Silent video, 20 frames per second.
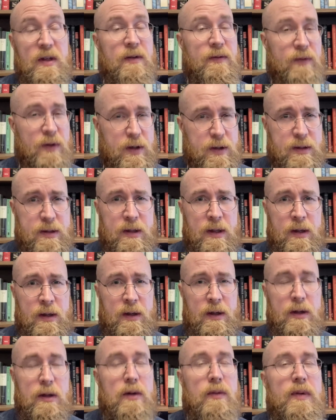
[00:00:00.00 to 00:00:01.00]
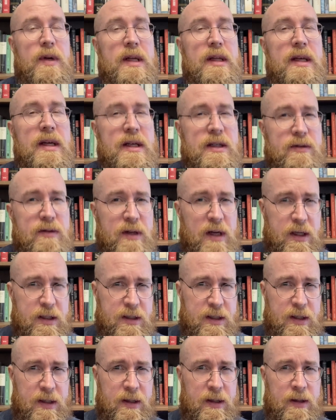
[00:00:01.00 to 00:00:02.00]
First, you'll read the
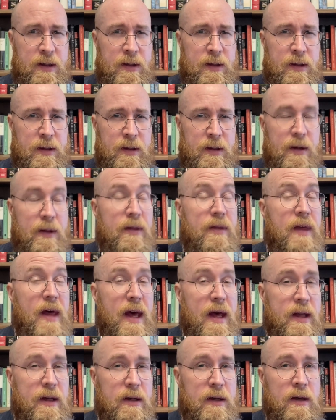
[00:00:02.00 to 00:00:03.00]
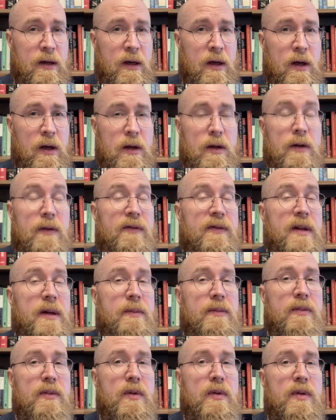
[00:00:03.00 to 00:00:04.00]
introduction. Then, you'll flip
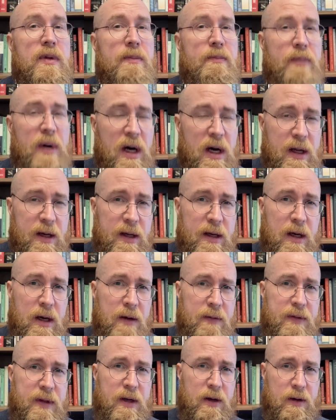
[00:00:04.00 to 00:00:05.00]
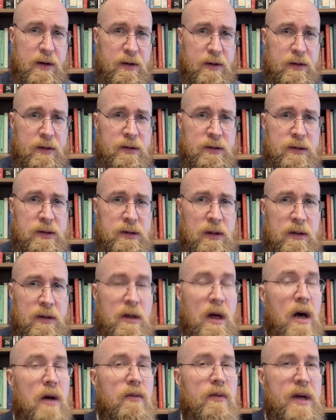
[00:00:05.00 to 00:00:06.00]
through the body of the article,
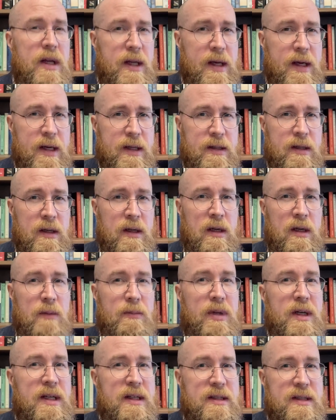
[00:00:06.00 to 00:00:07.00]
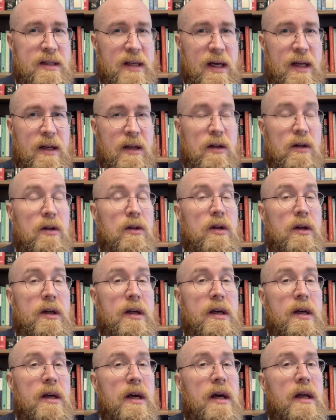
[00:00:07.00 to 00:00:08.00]
not reading it, but instead
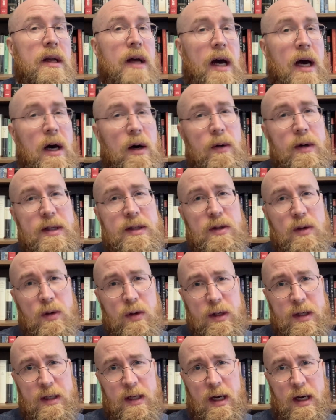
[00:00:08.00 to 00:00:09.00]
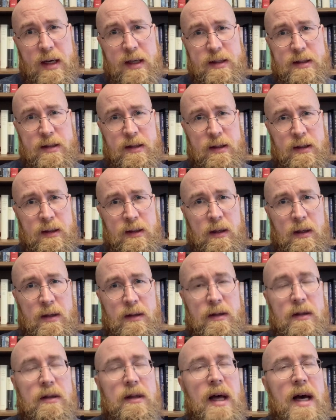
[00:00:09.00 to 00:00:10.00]
looking at how it's organized.
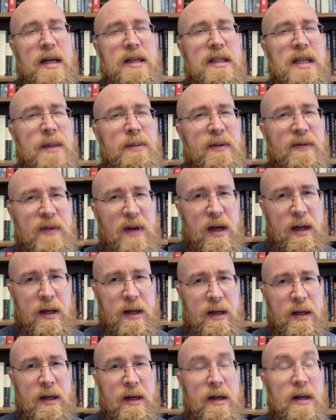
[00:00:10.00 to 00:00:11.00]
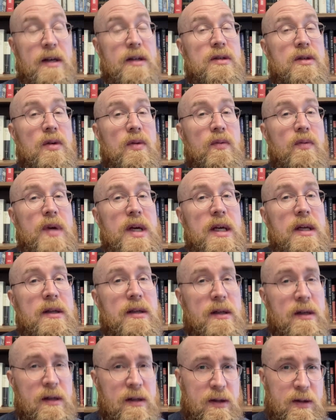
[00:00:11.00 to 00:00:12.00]
The last step of gutting is to read the
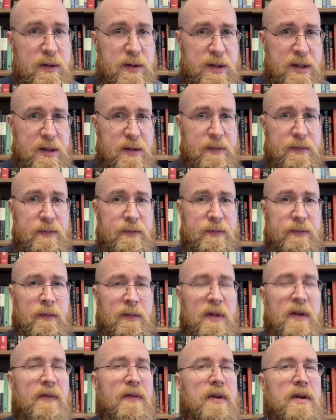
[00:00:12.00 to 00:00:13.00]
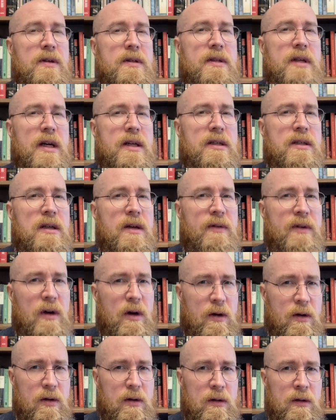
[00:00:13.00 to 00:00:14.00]
conclusion. The first section of an
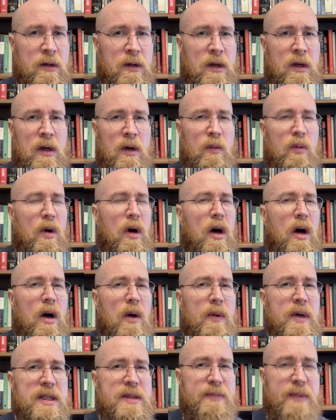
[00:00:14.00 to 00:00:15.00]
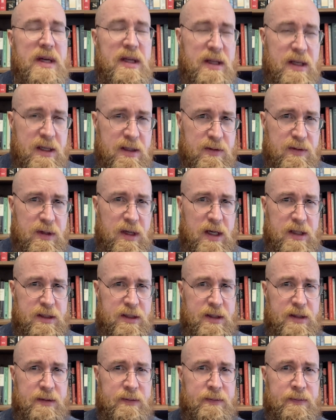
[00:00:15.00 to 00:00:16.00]
article will always be the
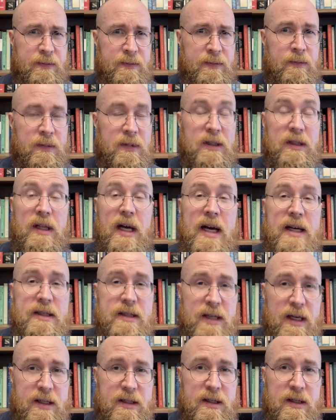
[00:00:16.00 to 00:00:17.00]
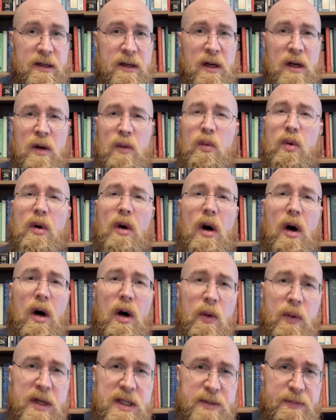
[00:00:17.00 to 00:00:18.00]
introduction. The last section will
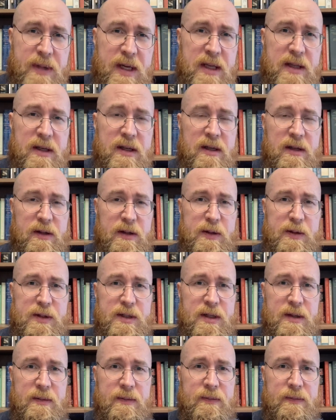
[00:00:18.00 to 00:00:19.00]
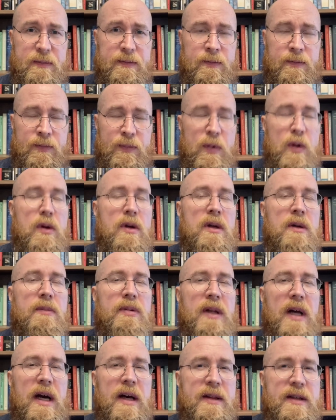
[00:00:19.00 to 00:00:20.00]
always be the conclusion. You can
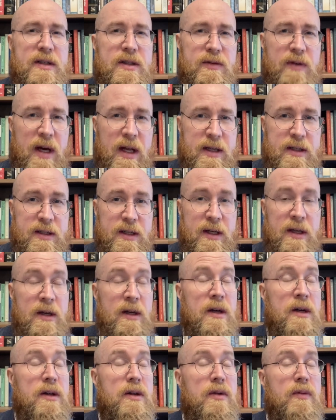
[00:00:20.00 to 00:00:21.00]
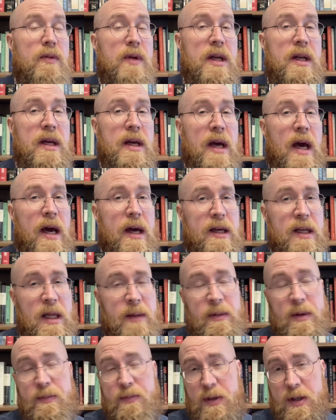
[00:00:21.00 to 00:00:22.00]
apply this strategy to reading
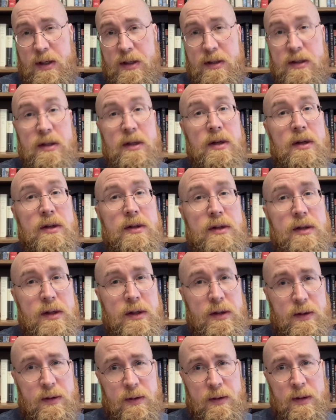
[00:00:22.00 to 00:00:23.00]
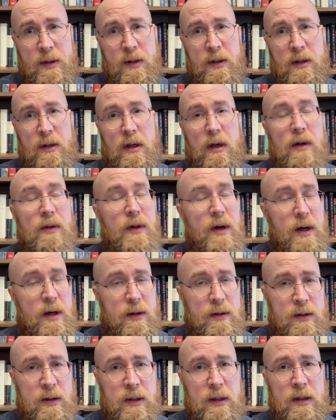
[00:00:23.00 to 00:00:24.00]
academic books, too,
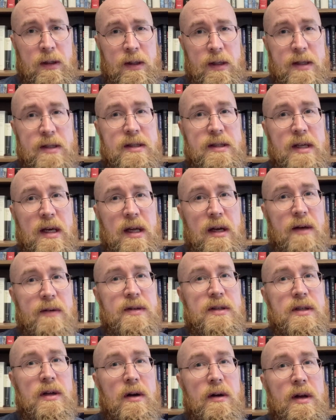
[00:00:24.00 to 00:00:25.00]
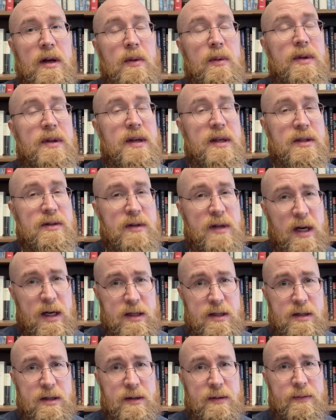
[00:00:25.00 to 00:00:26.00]
although, instead of starting with the
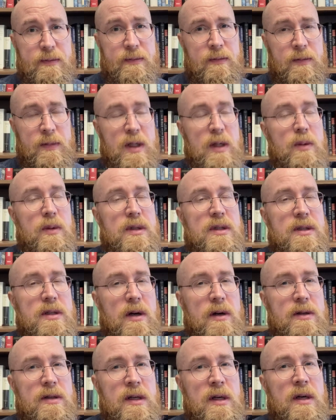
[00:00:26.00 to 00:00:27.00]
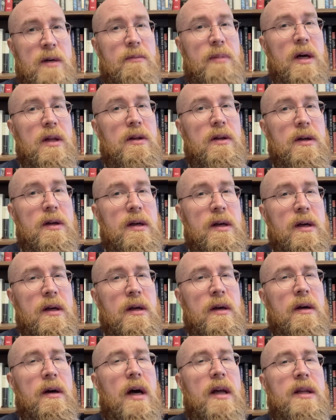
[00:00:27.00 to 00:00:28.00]
introduction, you would start by looking
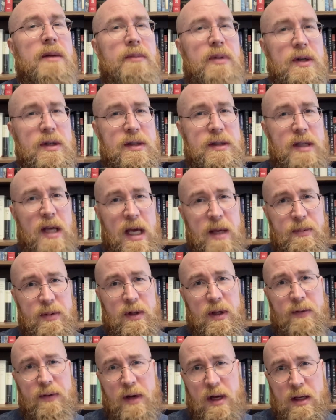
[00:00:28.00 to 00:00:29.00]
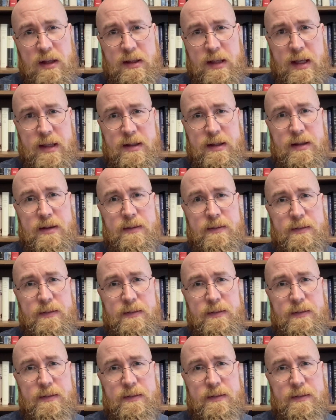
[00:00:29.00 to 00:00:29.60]
at the book's table of contents.